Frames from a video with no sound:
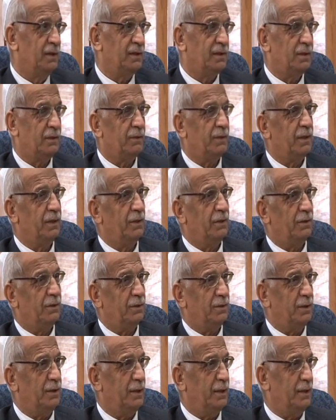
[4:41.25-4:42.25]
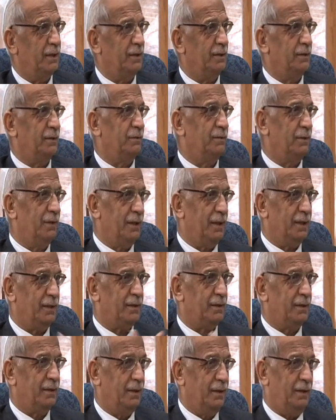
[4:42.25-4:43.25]
So in order to
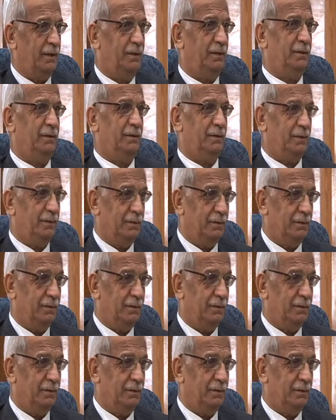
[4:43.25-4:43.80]
let the